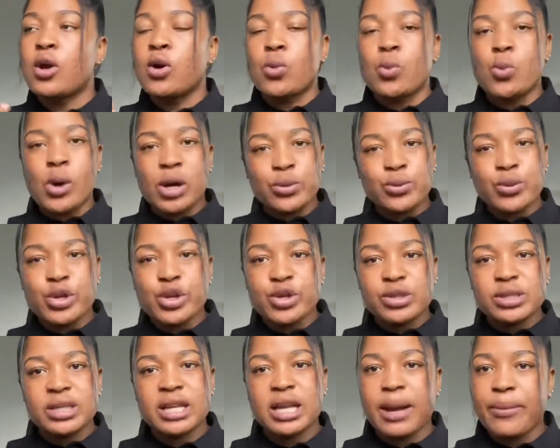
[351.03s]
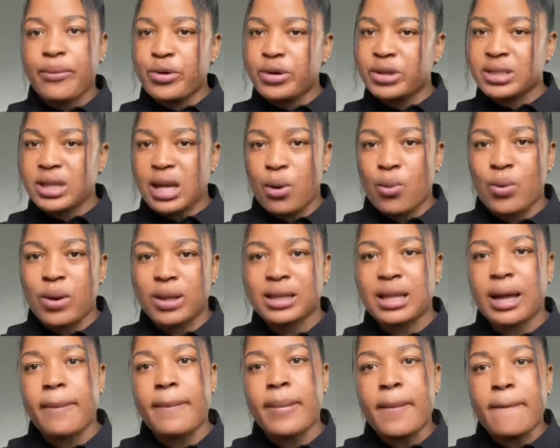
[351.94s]
What we use in Cameroon is can
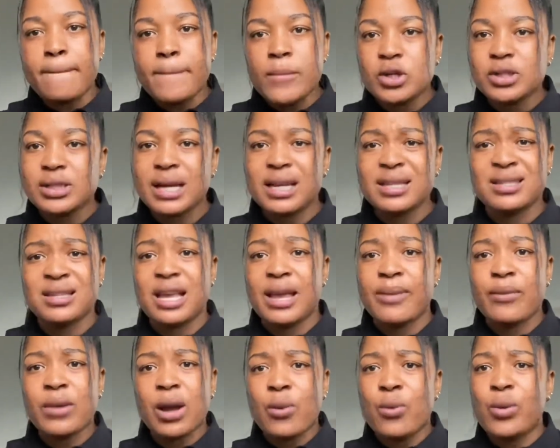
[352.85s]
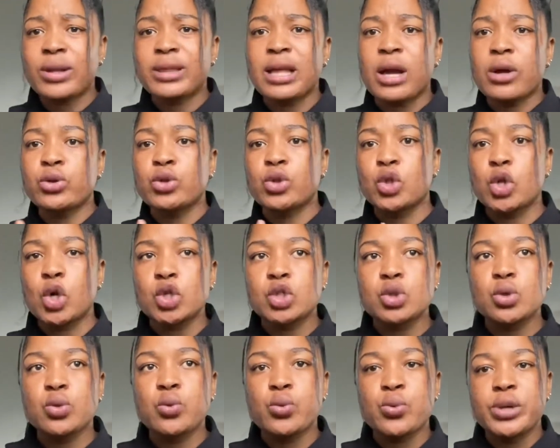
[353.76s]
water, but most of the time can water
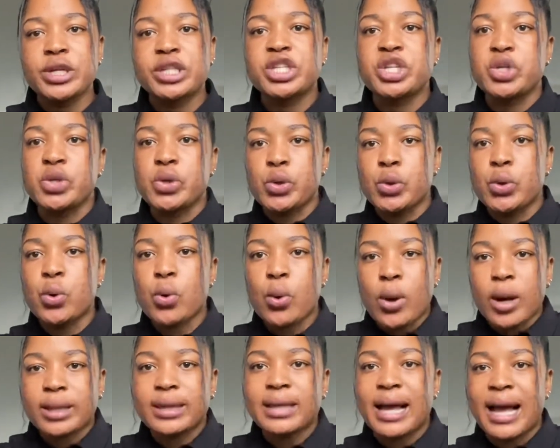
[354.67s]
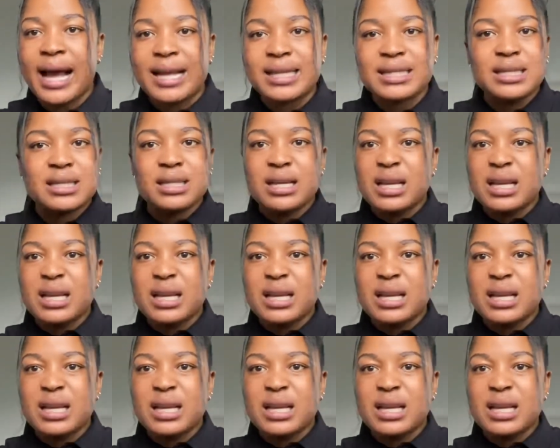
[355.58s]
doesn't reach in new quarter, as